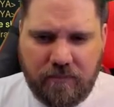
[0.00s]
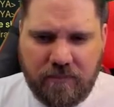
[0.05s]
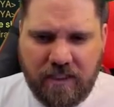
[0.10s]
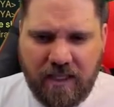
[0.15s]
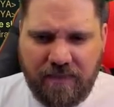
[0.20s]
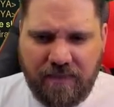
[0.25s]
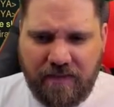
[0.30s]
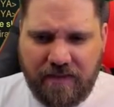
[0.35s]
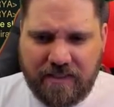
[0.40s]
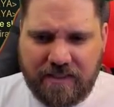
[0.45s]

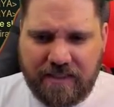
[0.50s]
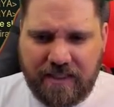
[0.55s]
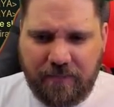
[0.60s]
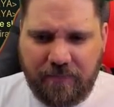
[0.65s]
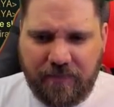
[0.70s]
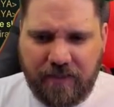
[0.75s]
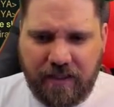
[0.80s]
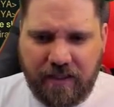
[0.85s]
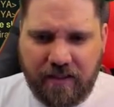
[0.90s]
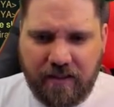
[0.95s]
And then the same
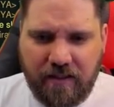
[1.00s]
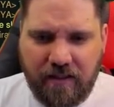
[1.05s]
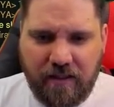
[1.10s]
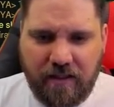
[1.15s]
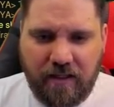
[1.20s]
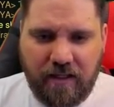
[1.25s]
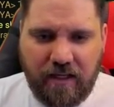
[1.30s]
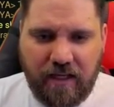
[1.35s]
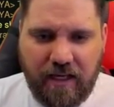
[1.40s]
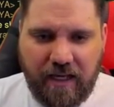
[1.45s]
thing.
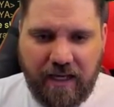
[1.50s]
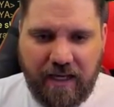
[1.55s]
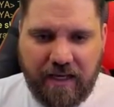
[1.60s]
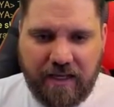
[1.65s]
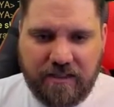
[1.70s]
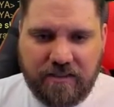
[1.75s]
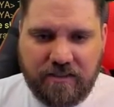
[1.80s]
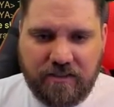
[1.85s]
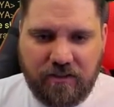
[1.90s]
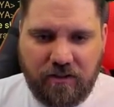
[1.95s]

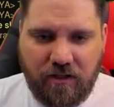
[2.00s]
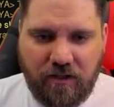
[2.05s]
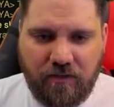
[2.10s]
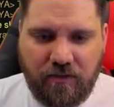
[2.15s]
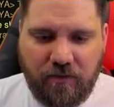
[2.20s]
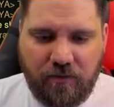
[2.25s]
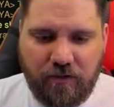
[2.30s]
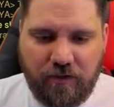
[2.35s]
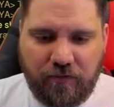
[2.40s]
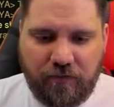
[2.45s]
Hex on
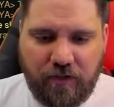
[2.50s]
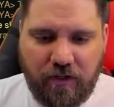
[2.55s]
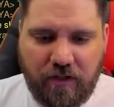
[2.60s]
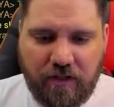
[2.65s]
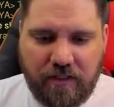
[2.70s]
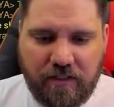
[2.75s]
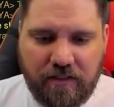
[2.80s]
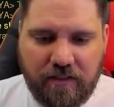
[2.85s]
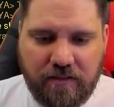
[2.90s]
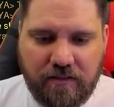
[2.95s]
the Rift
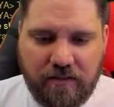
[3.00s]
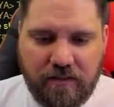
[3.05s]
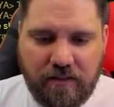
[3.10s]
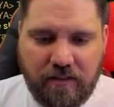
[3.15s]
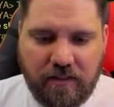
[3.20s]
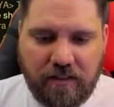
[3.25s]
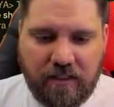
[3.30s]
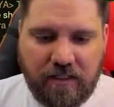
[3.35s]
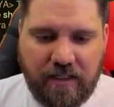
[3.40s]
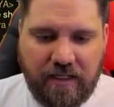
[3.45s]
Guardian.
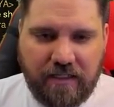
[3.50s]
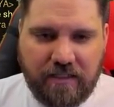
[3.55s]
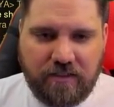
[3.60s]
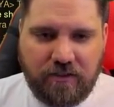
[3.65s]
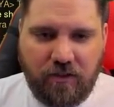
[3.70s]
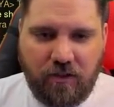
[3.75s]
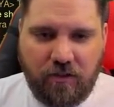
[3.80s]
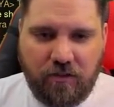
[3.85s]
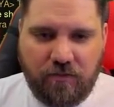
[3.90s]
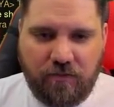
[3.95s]

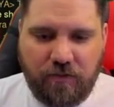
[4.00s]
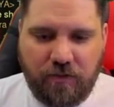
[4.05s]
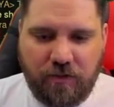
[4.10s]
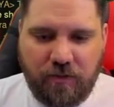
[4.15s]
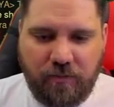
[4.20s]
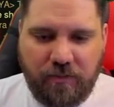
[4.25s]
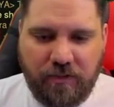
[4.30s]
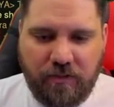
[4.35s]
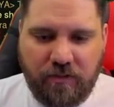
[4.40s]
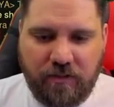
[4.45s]
Cast all of your
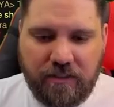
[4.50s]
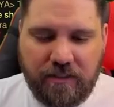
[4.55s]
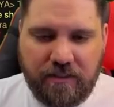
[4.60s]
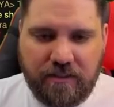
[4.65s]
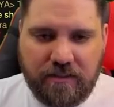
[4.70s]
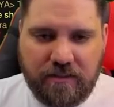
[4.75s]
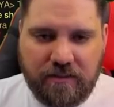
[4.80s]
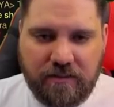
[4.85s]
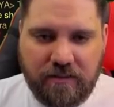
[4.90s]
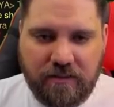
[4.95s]

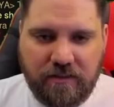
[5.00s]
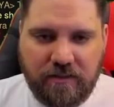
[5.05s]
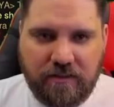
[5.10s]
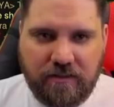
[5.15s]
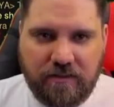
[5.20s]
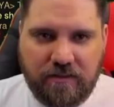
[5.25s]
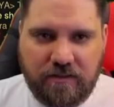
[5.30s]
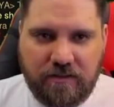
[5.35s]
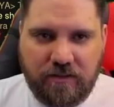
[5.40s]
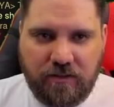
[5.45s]
abilities.
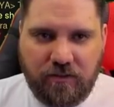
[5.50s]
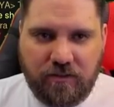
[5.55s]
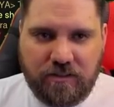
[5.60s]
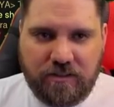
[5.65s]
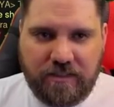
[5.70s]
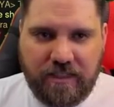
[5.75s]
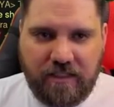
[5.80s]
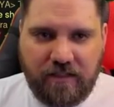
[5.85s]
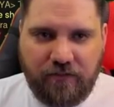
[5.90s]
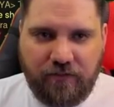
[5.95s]
Don't
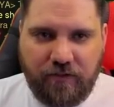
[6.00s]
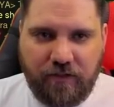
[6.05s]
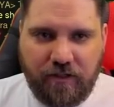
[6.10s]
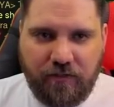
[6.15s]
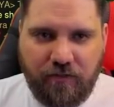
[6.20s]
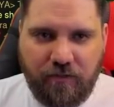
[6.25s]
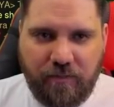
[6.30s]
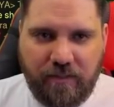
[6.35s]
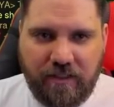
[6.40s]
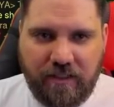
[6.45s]
stand in front
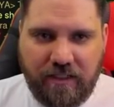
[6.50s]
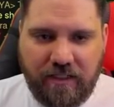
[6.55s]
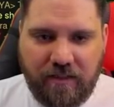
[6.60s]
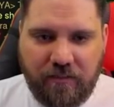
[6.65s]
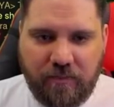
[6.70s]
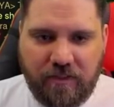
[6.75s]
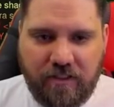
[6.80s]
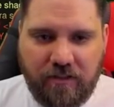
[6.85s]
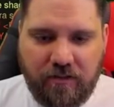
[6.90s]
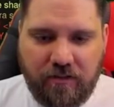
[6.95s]
of him and let
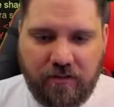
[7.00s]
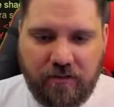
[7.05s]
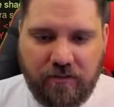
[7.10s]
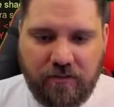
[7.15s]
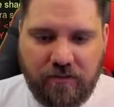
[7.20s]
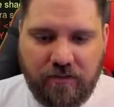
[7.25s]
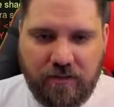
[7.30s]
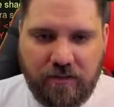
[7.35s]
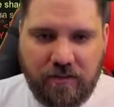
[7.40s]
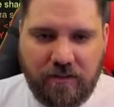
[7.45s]
him kill
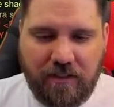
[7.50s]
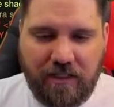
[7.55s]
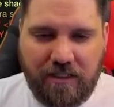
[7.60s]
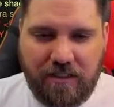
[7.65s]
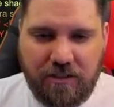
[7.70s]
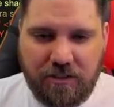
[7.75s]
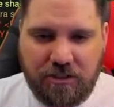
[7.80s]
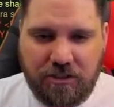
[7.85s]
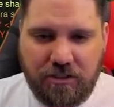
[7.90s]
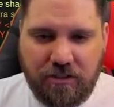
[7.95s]
you.
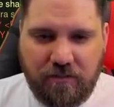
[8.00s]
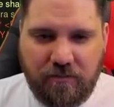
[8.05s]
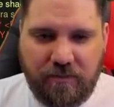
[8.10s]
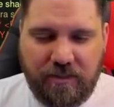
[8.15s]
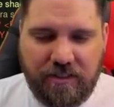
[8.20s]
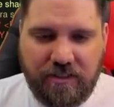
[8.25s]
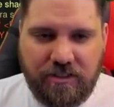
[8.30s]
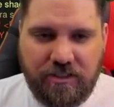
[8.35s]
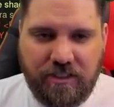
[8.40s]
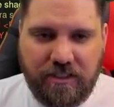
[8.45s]
And you should
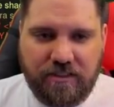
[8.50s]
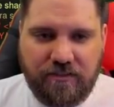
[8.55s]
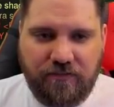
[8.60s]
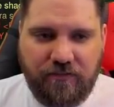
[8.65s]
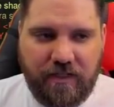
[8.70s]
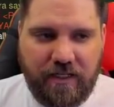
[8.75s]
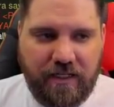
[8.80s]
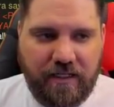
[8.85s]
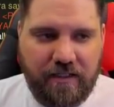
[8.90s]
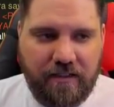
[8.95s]
be just
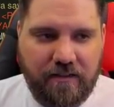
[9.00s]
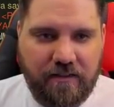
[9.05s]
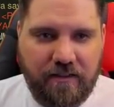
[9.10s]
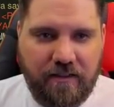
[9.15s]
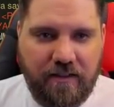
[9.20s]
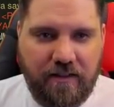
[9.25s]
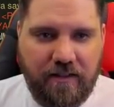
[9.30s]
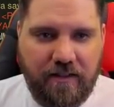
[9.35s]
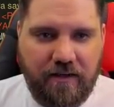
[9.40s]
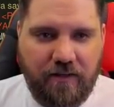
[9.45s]
fine.
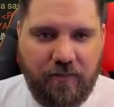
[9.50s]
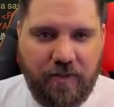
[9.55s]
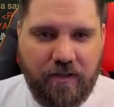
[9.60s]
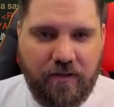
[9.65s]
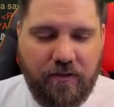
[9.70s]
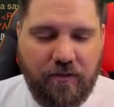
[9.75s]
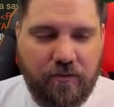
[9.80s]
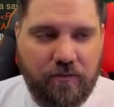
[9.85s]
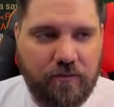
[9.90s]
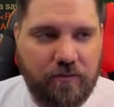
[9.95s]
And there we
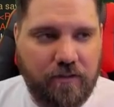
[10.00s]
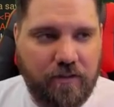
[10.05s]
go.